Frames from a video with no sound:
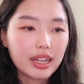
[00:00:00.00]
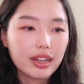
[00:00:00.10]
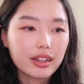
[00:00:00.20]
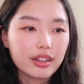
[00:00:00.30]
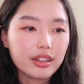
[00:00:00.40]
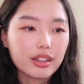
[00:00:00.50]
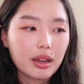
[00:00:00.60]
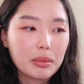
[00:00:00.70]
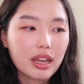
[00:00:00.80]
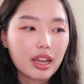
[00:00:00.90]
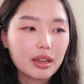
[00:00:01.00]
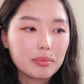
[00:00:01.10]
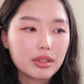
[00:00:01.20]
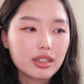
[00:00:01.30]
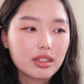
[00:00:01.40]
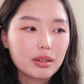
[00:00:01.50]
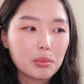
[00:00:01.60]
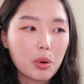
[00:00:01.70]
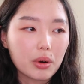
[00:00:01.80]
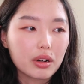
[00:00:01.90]
and I became
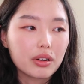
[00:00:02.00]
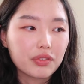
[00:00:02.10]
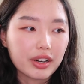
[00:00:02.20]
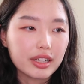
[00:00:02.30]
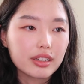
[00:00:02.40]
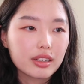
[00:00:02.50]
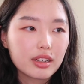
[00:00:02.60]
more afraid